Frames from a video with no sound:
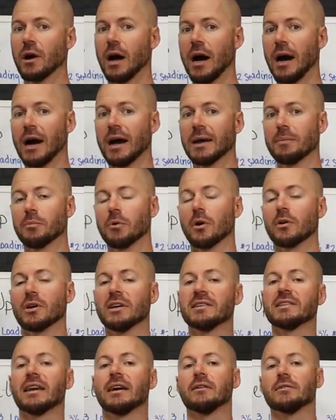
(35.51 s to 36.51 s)
I broke
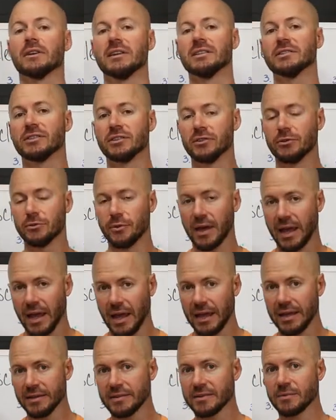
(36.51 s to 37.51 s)
it down into
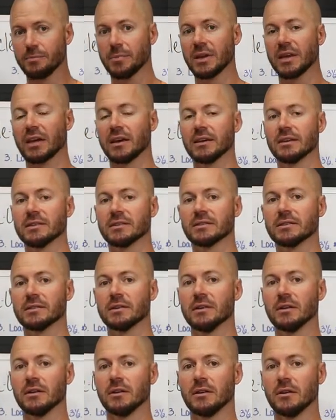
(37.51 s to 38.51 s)
8 because
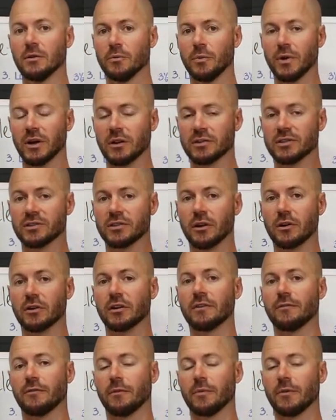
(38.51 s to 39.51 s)
we are
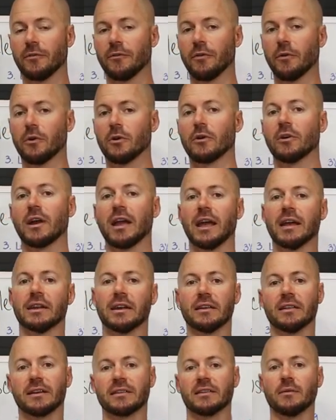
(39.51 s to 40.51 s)
starting from the floor and
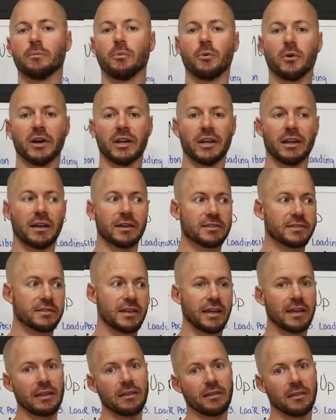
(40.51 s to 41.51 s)
I like to point a
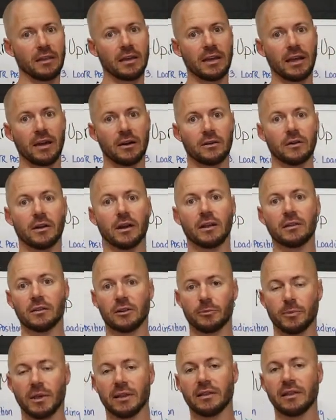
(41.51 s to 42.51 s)
second thing out a
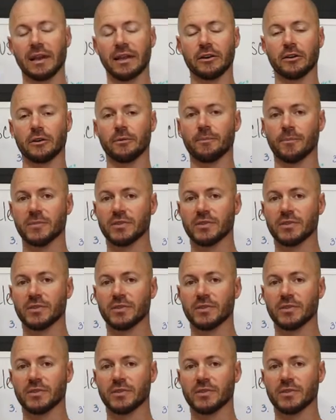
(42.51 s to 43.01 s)
little bit later.